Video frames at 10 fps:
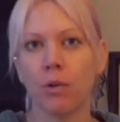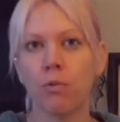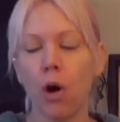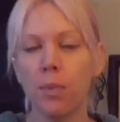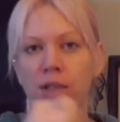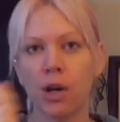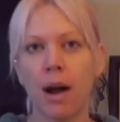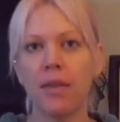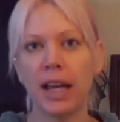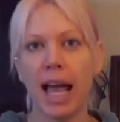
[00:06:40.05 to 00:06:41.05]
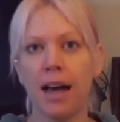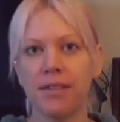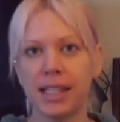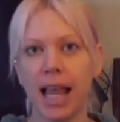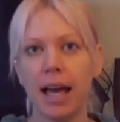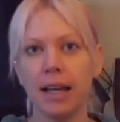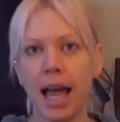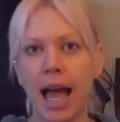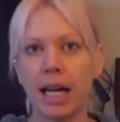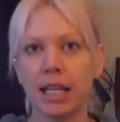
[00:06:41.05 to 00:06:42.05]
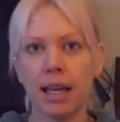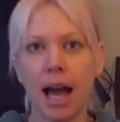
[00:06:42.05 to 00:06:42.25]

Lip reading: ropes around the calf's leg, and